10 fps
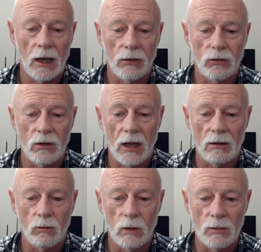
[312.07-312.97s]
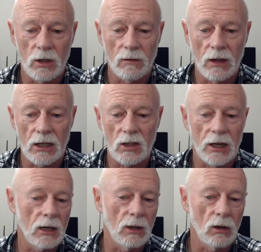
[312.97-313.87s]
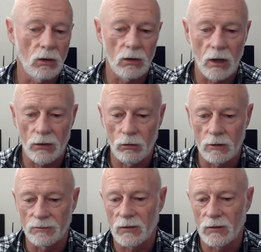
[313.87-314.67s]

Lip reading: through that web server. That's taken a bit longer than I thought.